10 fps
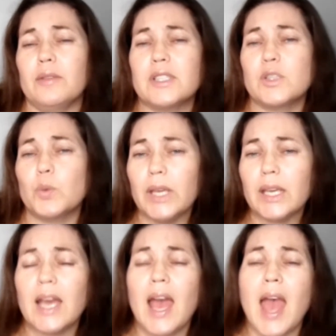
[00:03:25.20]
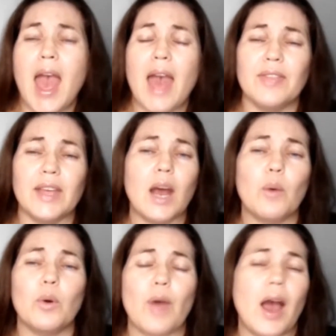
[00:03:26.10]
this week, and then I
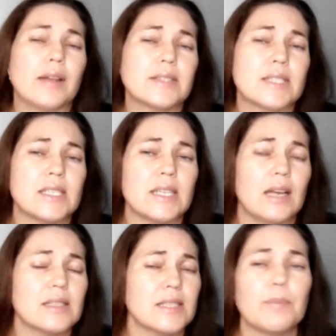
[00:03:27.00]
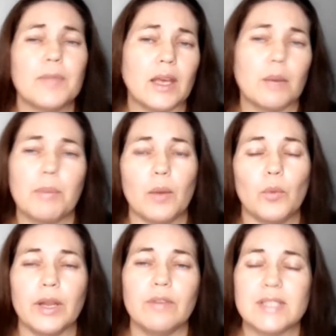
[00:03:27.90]
will write something about
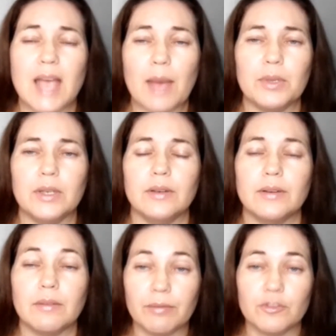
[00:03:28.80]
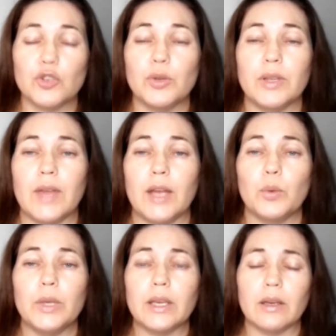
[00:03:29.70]
whatever's happened during that
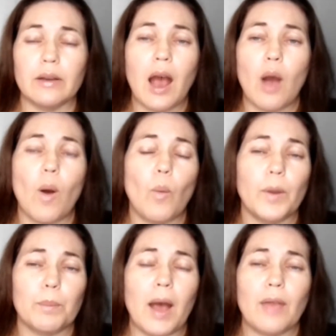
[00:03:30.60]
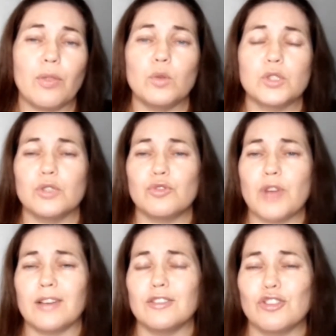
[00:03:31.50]
week and how what my thoughts on
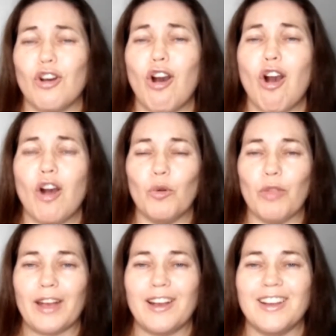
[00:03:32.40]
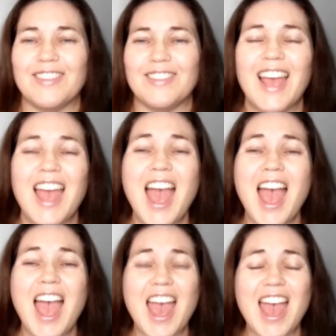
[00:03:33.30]
dragons are, all that kind of thing.
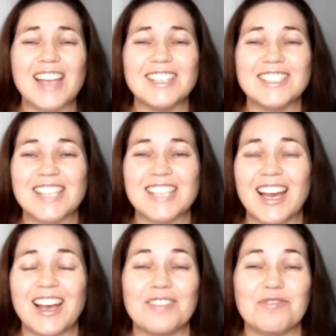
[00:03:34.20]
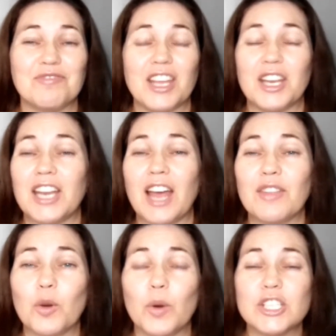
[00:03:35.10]
And then
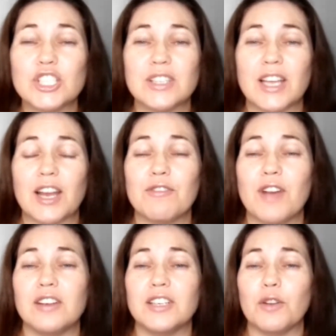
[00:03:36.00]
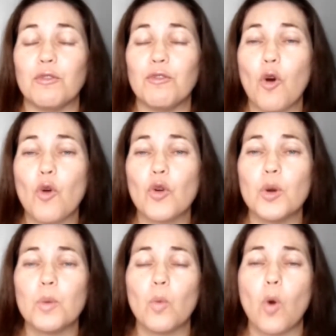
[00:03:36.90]
another question that I found in a
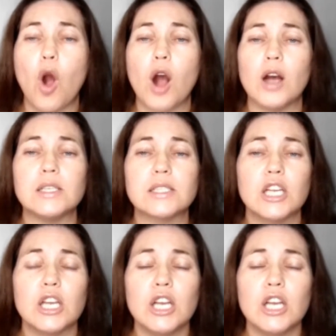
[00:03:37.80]
forum was,